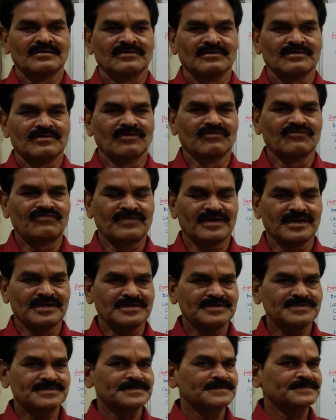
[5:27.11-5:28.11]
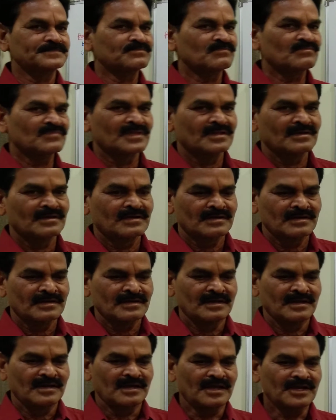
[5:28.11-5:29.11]
Now friends,
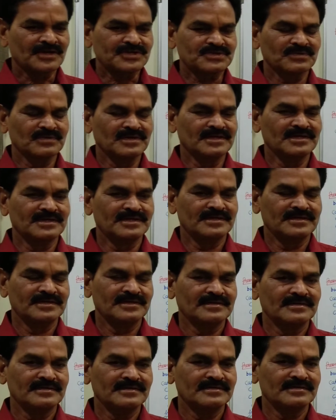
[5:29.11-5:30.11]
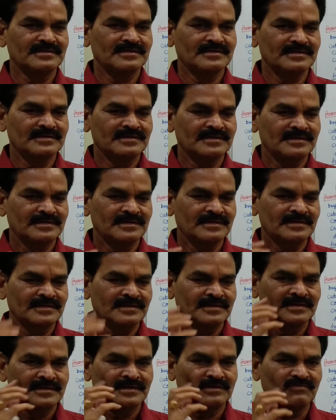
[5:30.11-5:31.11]
actually
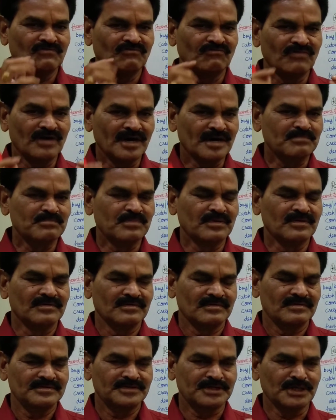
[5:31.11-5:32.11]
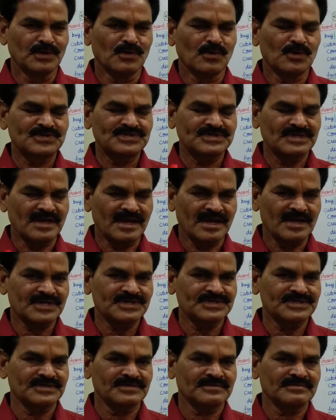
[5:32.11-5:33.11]
verb denotes
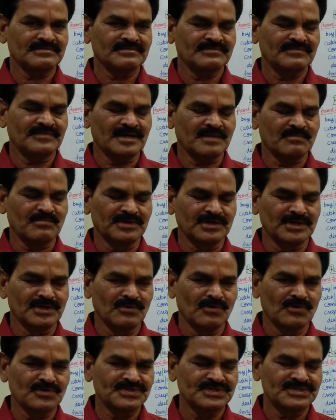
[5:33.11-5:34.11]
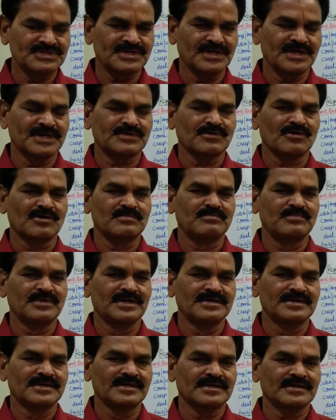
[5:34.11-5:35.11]
action, verb denotes state or
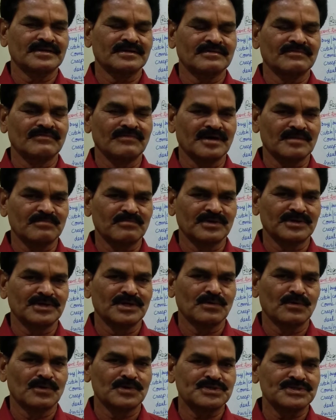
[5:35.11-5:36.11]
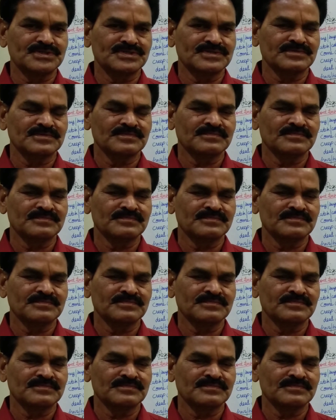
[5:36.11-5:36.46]
being, verb denotes